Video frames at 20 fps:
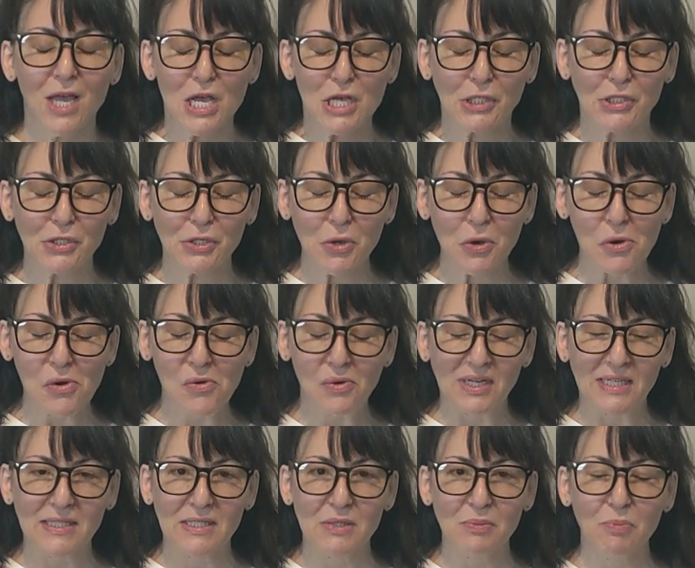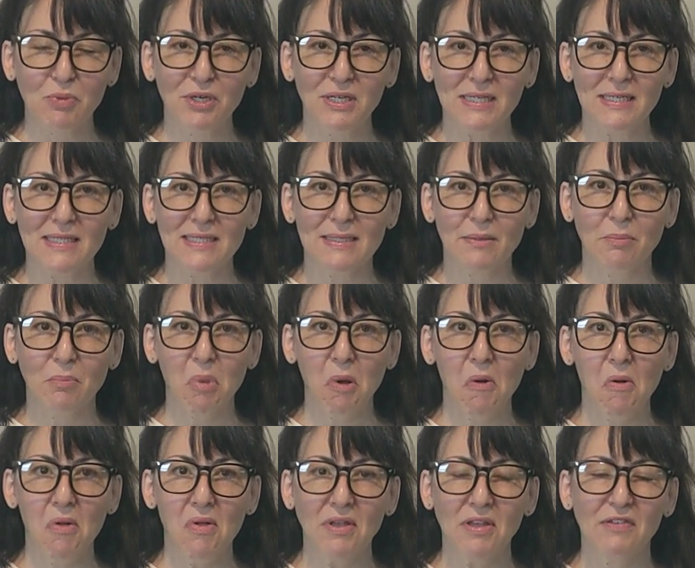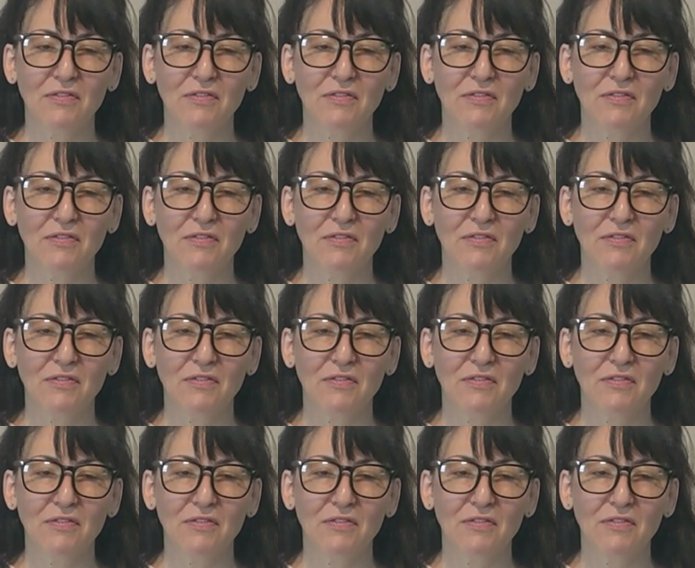So it's pretty simple.